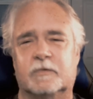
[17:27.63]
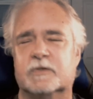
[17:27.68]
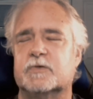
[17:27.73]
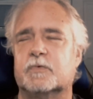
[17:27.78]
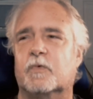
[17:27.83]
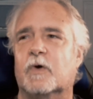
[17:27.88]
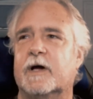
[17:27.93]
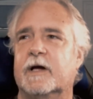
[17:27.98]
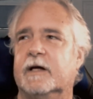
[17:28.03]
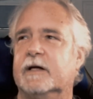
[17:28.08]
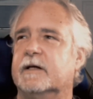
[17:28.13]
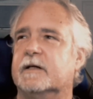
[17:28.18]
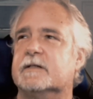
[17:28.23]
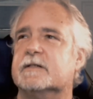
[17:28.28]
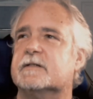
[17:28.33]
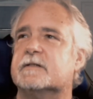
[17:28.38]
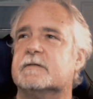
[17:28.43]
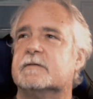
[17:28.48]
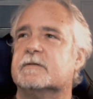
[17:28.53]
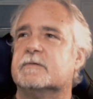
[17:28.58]
Which way
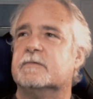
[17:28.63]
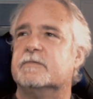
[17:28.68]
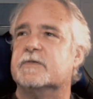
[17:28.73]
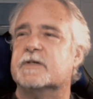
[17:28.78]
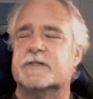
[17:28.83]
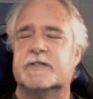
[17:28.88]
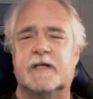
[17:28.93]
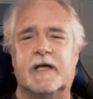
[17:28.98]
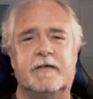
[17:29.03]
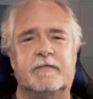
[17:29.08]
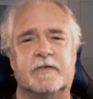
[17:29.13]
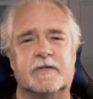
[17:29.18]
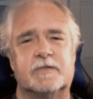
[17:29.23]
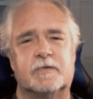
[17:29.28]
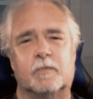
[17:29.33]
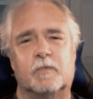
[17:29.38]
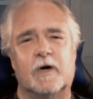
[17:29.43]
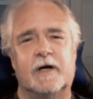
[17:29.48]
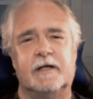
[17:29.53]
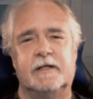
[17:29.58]
is the
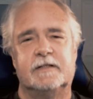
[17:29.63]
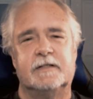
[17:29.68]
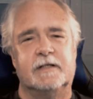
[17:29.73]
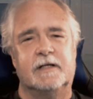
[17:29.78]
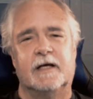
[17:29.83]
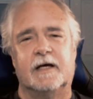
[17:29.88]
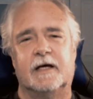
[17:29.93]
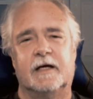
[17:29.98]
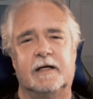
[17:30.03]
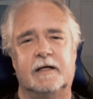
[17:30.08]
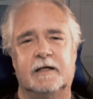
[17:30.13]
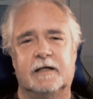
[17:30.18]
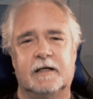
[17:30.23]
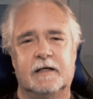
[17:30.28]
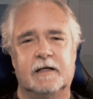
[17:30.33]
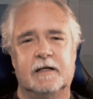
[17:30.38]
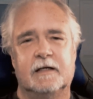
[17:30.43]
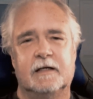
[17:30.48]
safest way today?